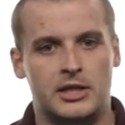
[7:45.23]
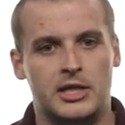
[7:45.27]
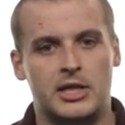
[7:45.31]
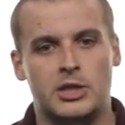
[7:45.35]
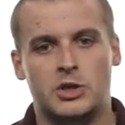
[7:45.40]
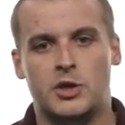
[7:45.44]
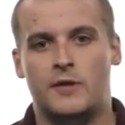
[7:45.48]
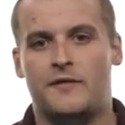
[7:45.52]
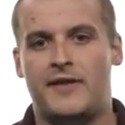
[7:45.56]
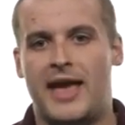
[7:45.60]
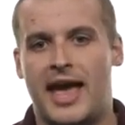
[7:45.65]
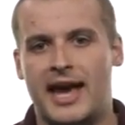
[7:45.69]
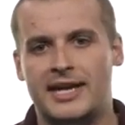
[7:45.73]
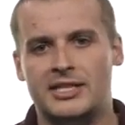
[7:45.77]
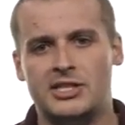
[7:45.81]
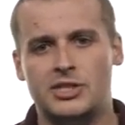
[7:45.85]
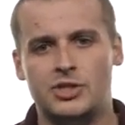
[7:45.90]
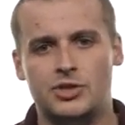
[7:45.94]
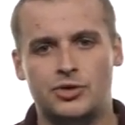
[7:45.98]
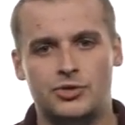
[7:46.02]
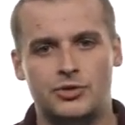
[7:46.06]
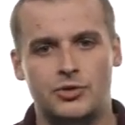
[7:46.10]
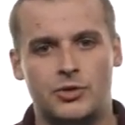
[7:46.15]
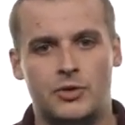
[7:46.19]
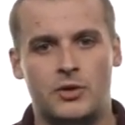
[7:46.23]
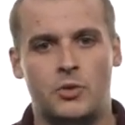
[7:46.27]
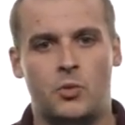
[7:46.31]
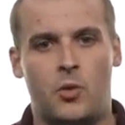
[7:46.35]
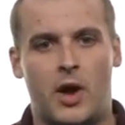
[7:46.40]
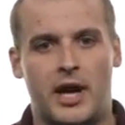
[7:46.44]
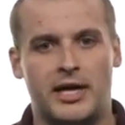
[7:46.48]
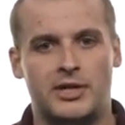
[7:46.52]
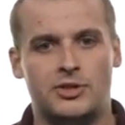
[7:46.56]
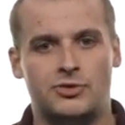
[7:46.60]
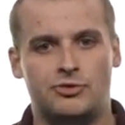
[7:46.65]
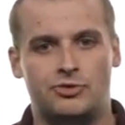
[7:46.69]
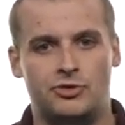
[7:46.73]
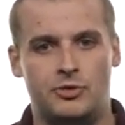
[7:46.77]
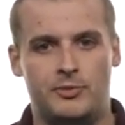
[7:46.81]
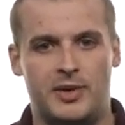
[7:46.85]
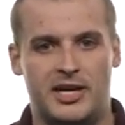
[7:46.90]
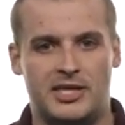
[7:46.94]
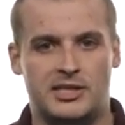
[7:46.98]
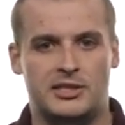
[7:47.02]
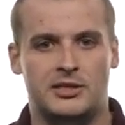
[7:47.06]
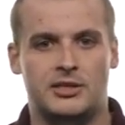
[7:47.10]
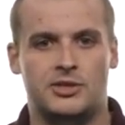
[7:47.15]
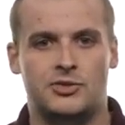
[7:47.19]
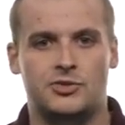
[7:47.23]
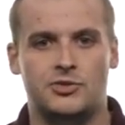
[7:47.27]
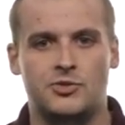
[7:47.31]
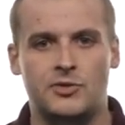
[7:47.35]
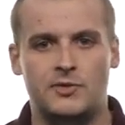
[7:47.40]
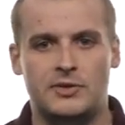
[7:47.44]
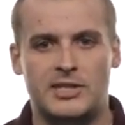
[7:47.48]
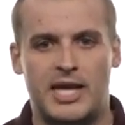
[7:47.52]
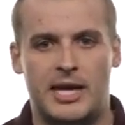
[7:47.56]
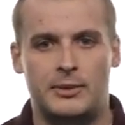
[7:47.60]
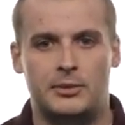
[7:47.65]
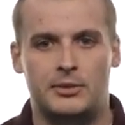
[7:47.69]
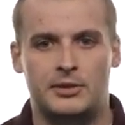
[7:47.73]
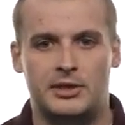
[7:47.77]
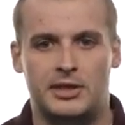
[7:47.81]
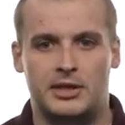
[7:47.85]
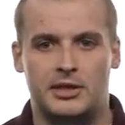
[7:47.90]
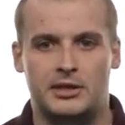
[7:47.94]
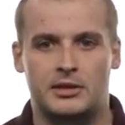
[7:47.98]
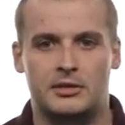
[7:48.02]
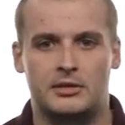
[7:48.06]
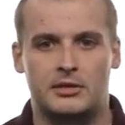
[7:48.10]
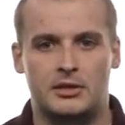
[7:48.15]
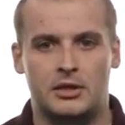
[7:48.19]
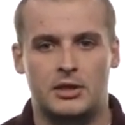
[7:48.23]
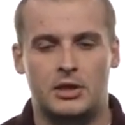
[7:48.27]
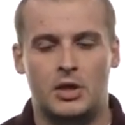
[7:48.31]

So if x is true and y is true based on this truth table here,